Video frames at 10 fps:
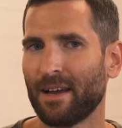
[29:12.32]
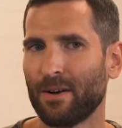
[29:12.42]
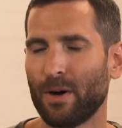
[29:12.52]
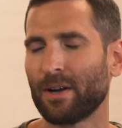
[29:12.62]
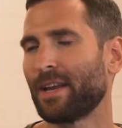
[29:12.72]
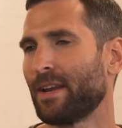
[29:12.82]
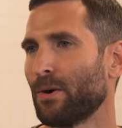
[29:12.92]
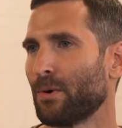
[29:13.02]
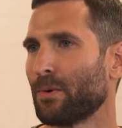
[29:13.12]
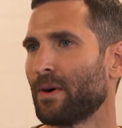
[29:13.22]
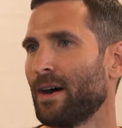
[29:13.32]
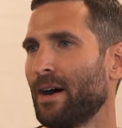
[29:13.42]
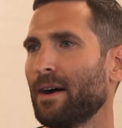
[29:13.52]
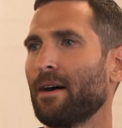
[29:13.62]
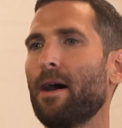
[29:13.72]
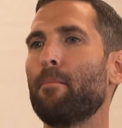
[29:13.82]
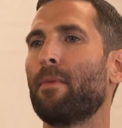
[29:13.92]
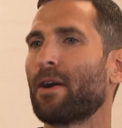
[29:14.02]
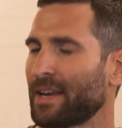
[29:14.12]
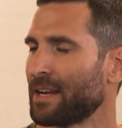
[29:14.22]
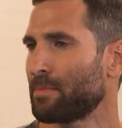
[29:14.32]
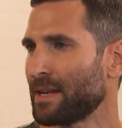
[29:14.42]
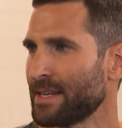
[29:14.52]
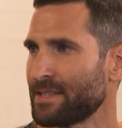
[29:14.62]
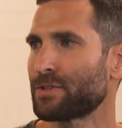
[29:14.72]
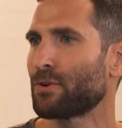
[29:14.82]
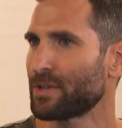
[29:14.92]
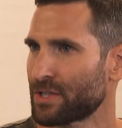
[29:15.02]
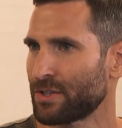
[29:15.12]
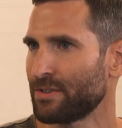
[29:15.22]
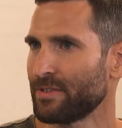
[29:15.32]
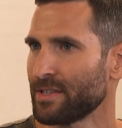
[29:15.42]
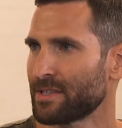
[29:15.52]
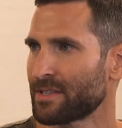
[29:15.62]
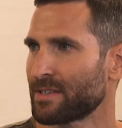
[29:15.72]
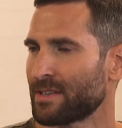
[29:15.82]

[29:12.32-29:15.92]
Well, a marketplace storage service